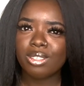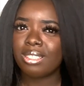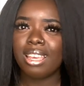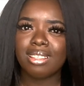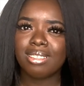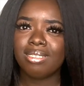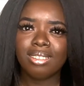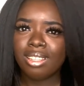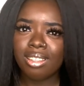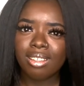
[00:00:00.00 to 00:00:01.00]
set
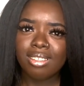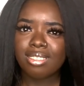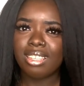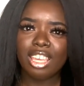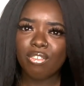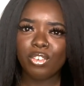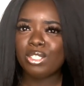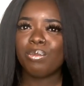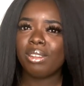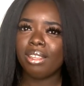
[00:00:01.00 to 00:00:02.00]
safe or
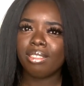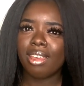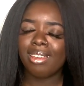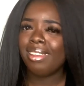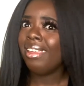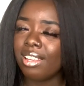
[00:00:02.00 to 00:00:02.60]
something like that.